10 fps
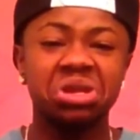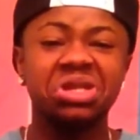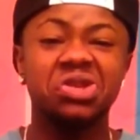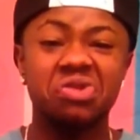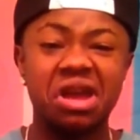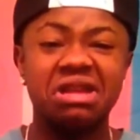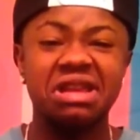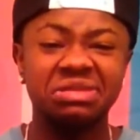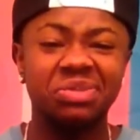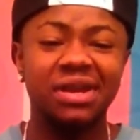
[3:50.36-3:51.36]
so you're a
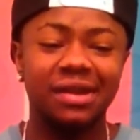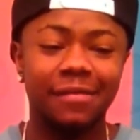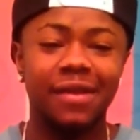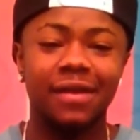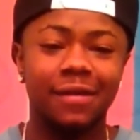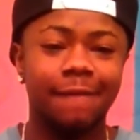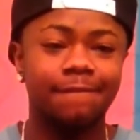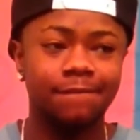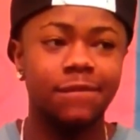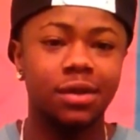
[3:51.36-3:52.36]
lesbian. I'm like,
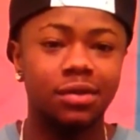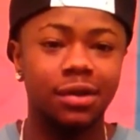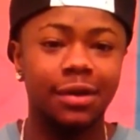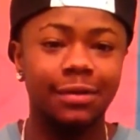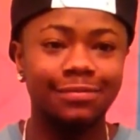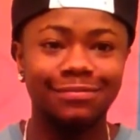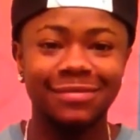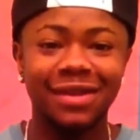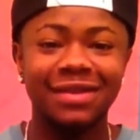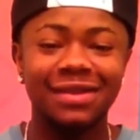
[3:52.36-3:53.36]
yeah.
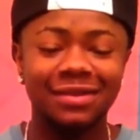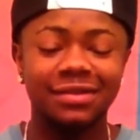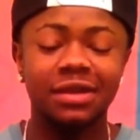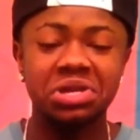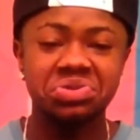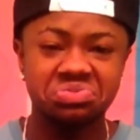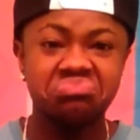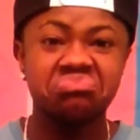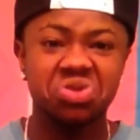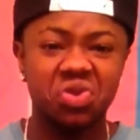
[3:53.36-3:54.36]
And then he's like,
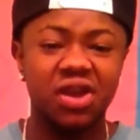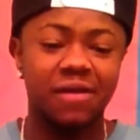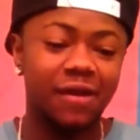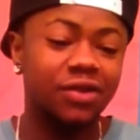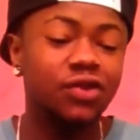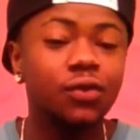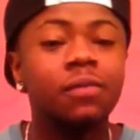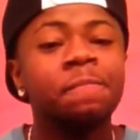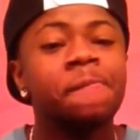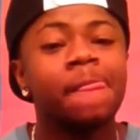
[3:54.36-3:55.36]
okay. And so
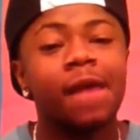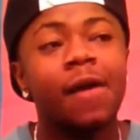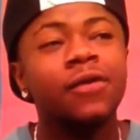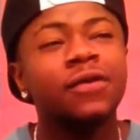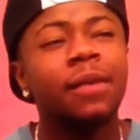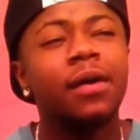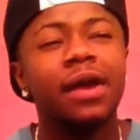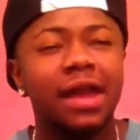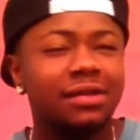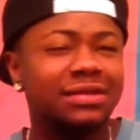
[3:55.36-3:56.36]
I was
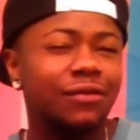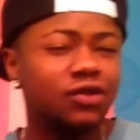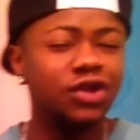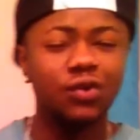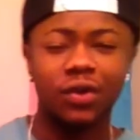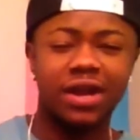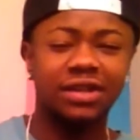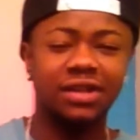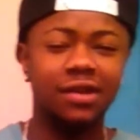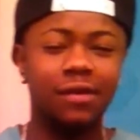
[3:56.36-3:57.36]
about 17 or
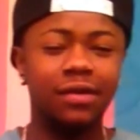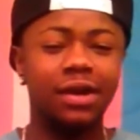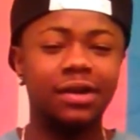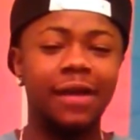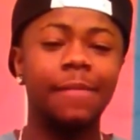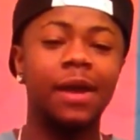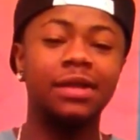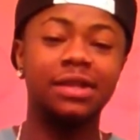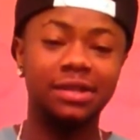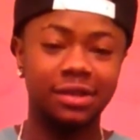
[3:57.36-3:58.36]
18 around that time,
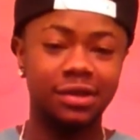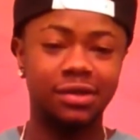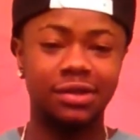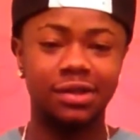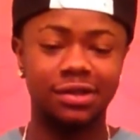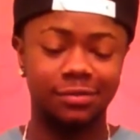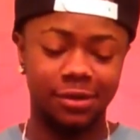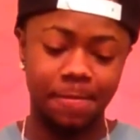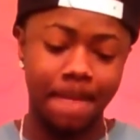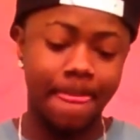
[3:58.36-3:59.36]
and this nigga says to
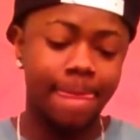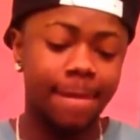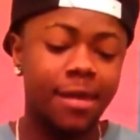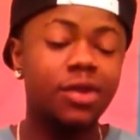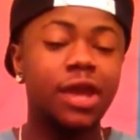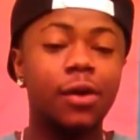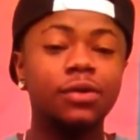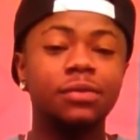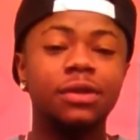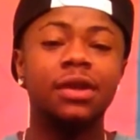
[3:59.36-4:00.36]
me, he
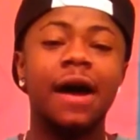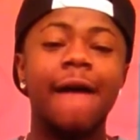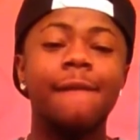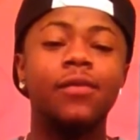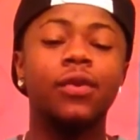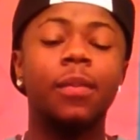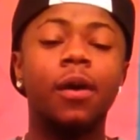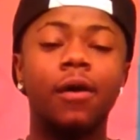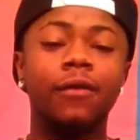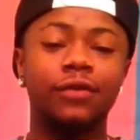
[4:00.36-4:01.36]
tells that I'm on the
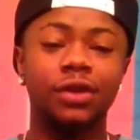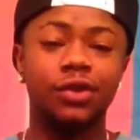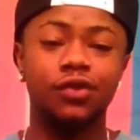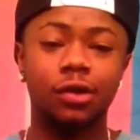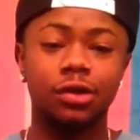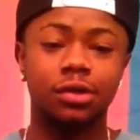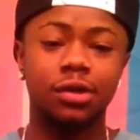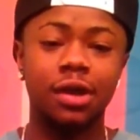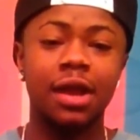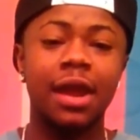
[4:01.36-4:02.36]
path of
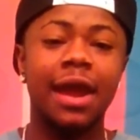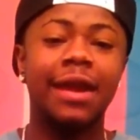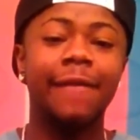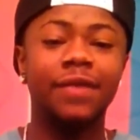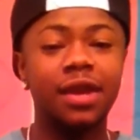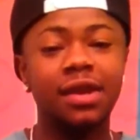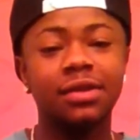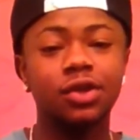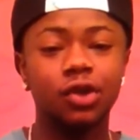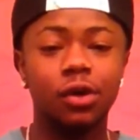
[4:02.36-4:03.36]
destruction, and I'm
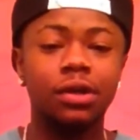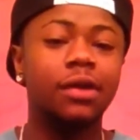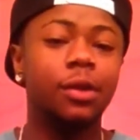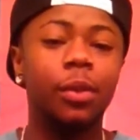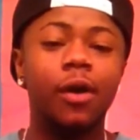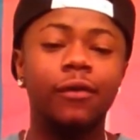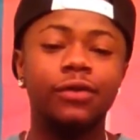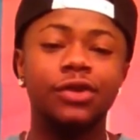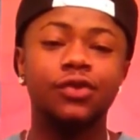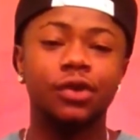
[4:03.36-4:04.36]
taking this girl down the path of
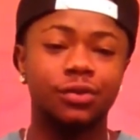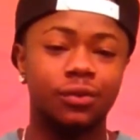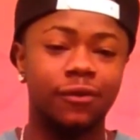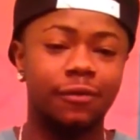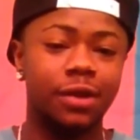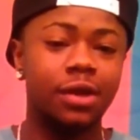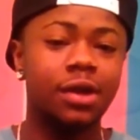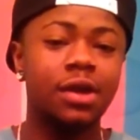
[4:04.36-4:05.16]
destruction with me.